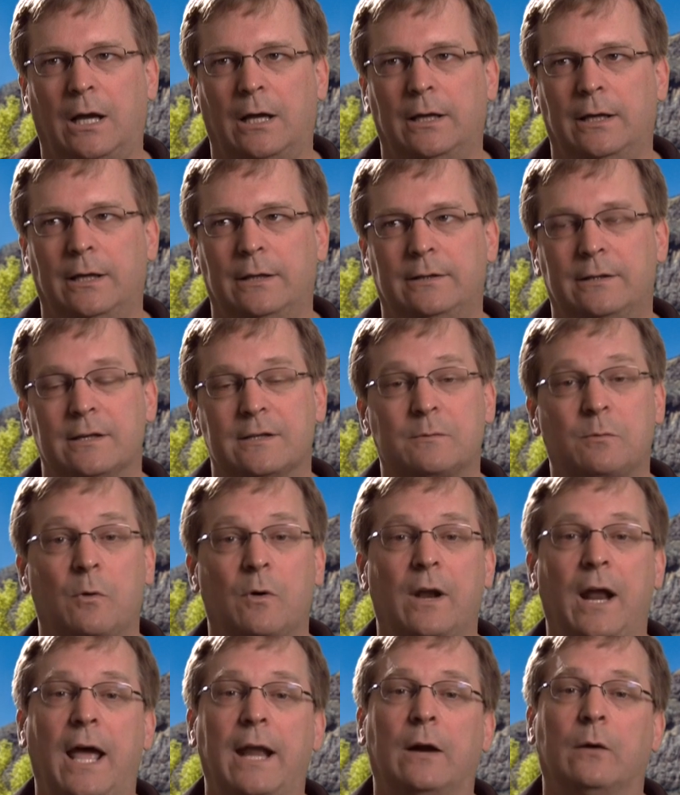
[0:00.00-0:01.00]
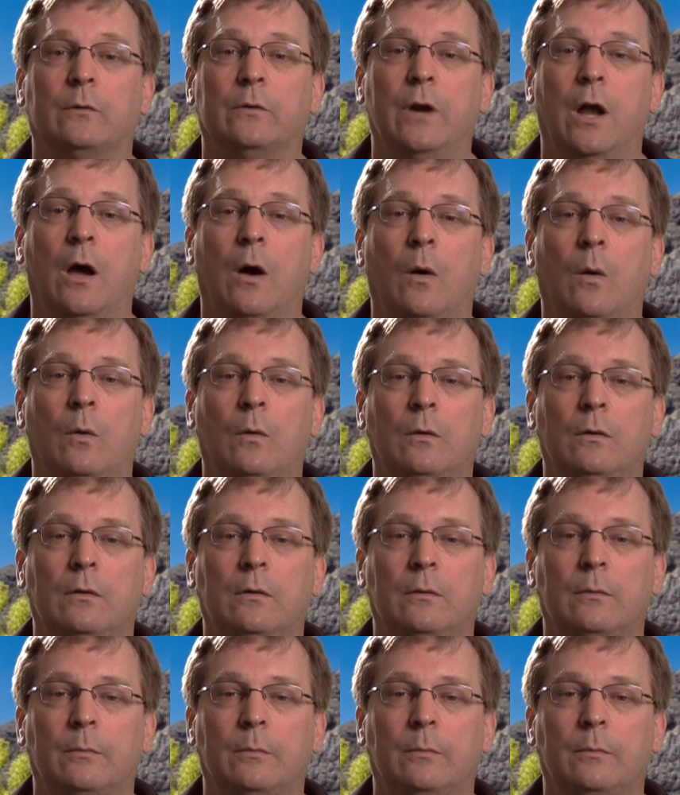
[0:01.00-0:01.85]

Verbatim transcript: At this point, I don't know,